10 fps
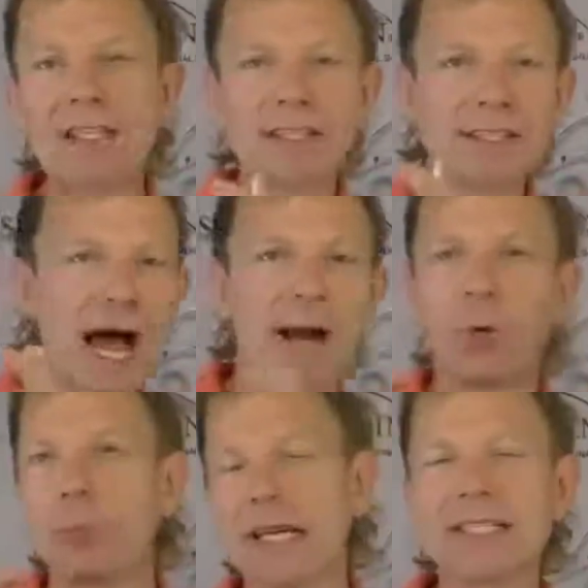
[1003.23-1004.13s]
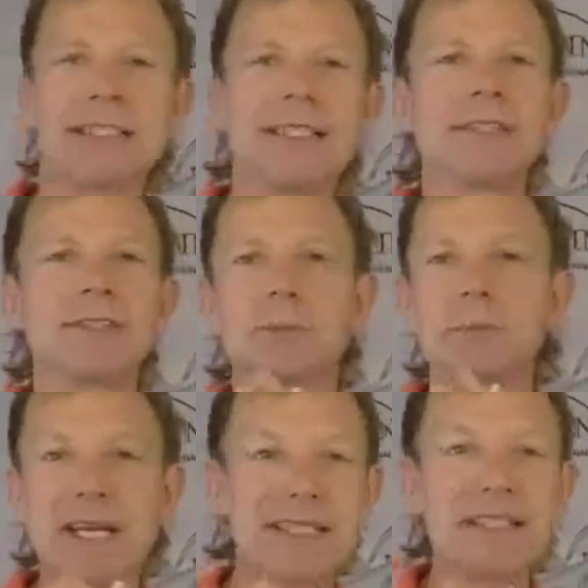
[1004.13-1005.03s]
style pixies or
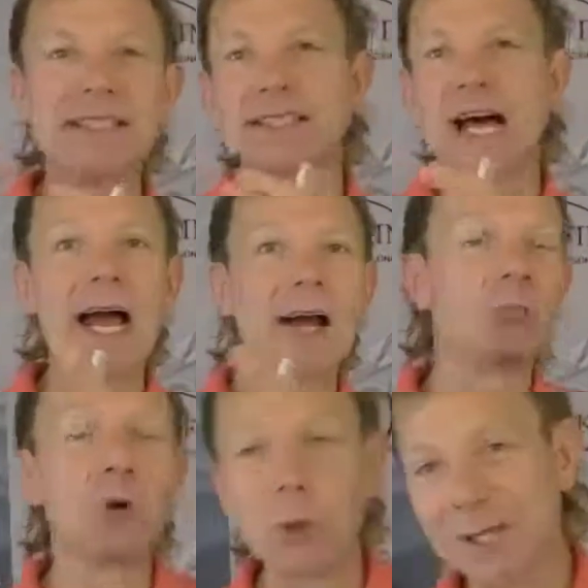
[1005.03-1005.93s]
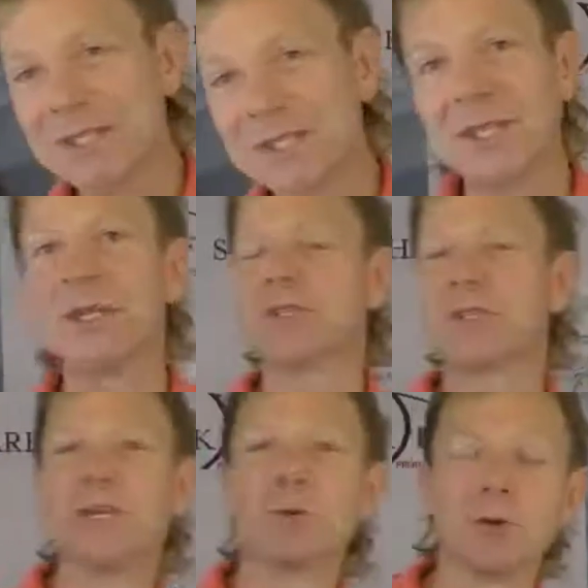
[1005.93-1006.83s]
pixie style mullets that you
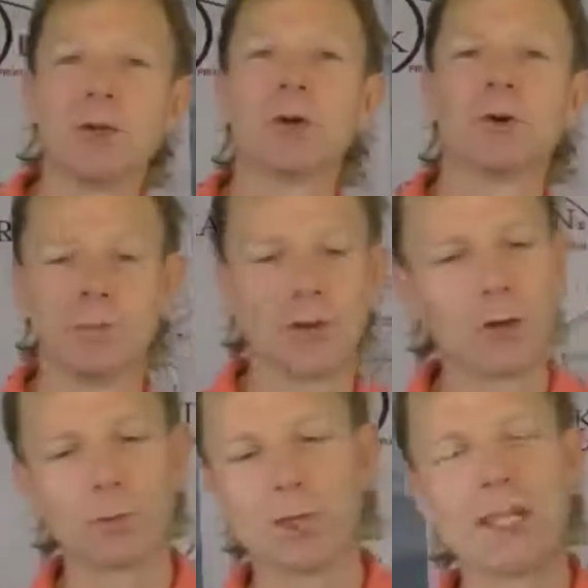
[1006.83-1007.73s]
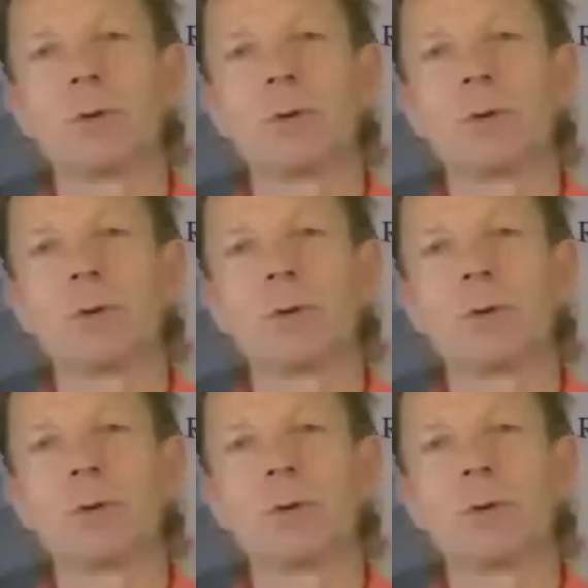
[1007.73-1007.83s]
see that are really